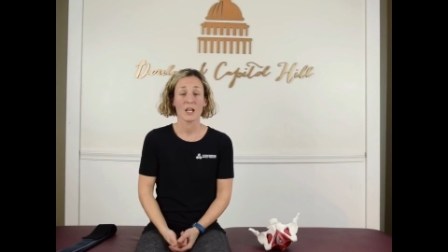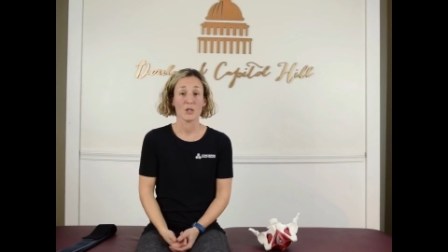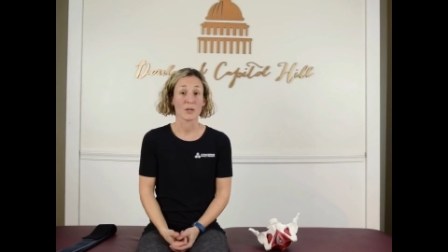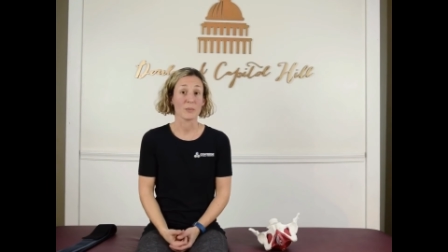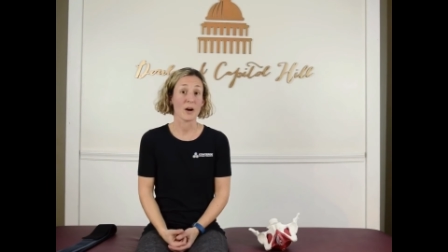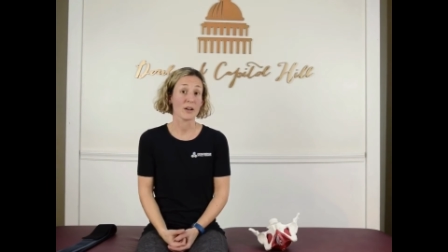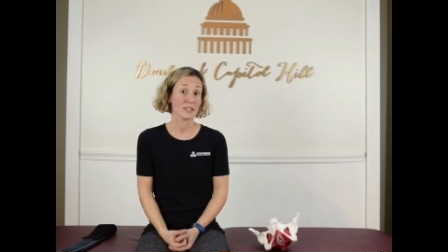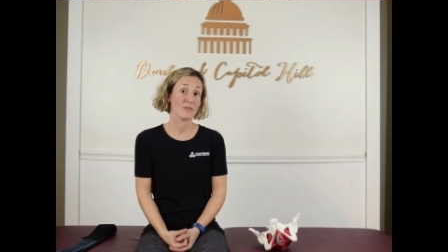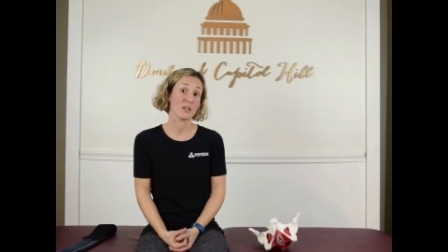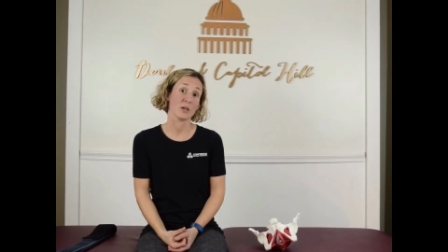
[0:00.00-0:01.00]
You can pause
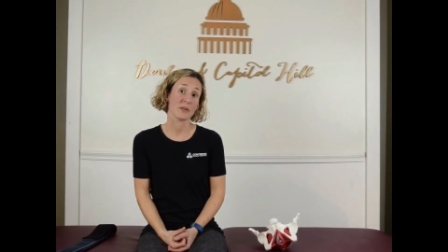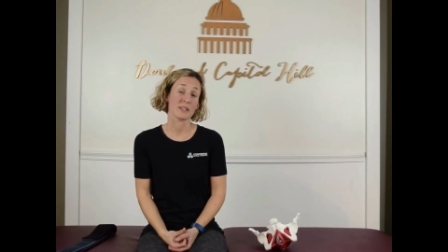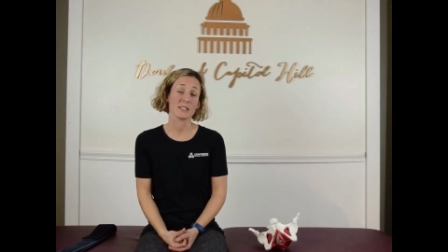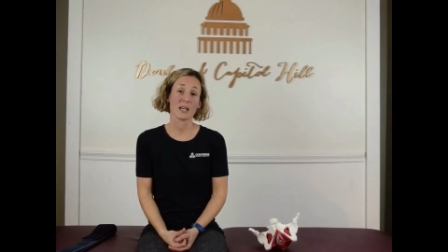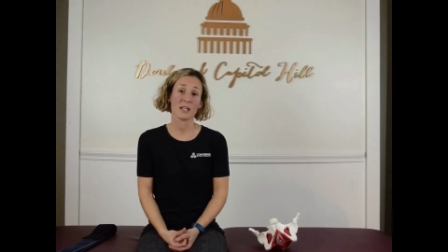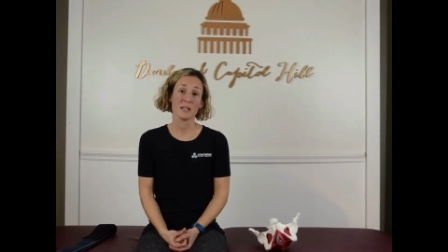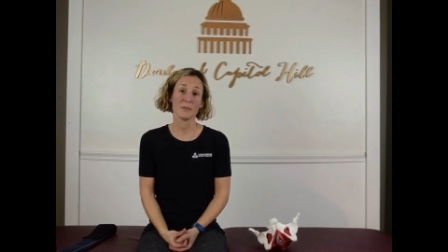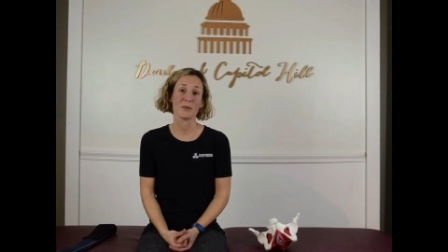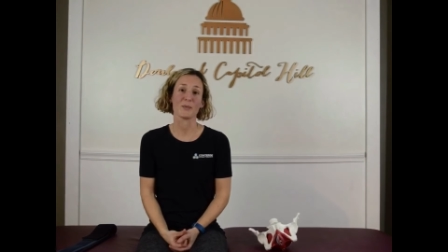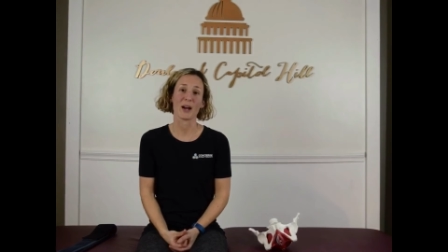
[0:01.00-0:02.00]
the video at this
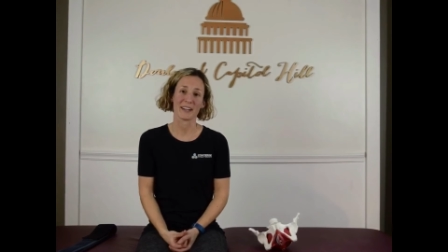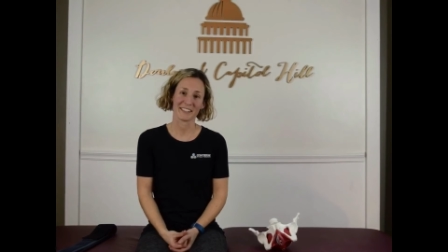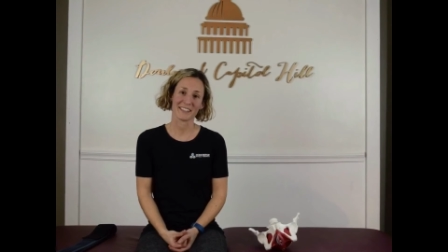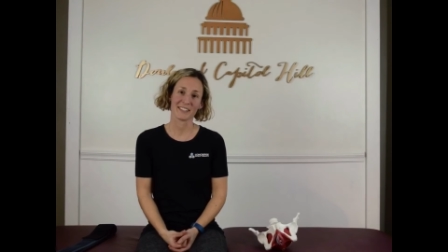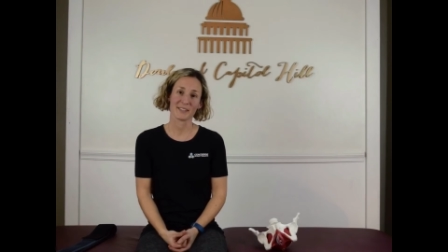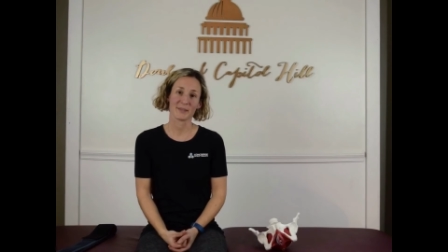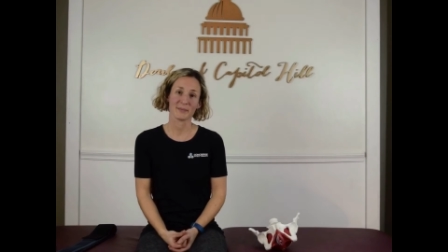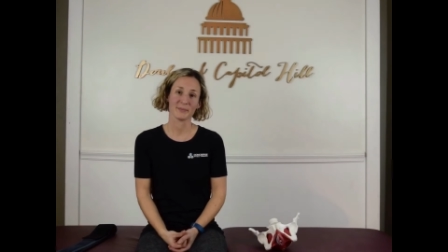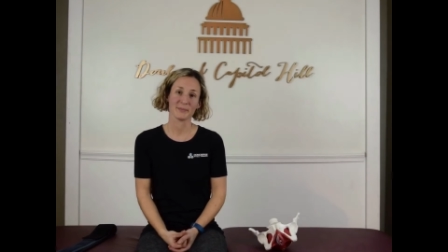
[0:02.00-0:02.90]
time and practice this.